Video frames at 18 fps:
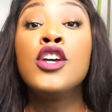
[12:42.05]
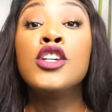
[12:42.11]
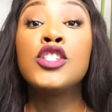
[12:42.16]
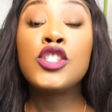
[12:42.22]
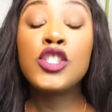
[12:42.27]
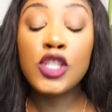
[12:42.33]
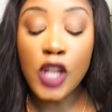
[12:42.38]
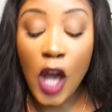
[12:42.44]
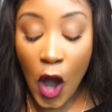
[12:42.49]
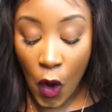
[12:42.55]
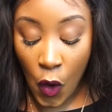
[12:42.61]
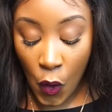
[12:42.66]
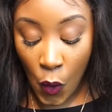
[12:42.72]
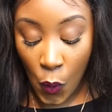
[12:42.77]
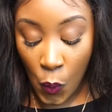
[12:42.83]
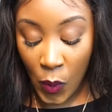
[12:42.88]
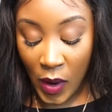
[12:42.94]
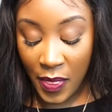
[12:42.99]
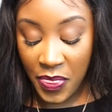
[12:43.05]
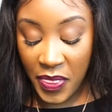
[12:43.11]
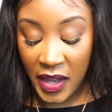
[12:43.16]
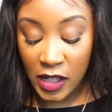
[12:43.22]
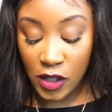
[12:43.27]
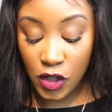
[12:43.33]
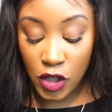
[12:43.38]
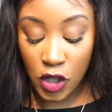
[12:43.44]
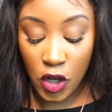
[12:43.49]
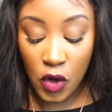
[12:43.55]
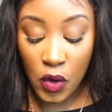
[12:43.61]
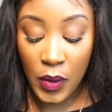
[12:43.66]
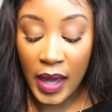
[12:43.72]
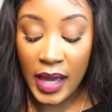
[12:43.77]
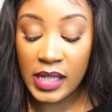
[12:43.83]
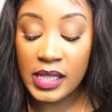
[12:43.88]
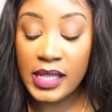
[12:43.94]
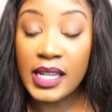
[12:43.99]
So what they do
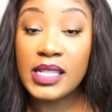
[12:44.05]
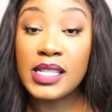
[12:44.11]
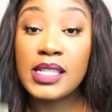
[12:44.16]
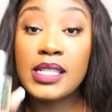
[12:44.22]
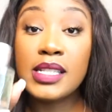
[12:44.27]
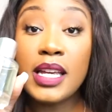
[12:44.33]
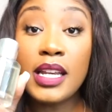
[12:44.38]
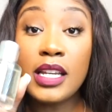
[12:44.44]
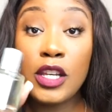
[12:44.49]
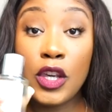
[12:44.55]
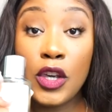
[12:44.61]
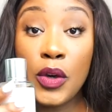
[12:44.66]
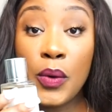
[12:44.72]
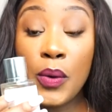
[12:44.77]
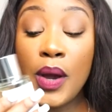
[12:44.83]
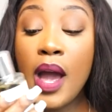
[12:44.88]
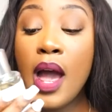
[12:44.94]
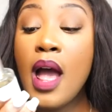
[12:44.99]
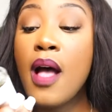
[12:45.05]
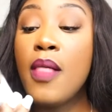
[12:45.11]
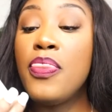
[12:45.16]
is they send you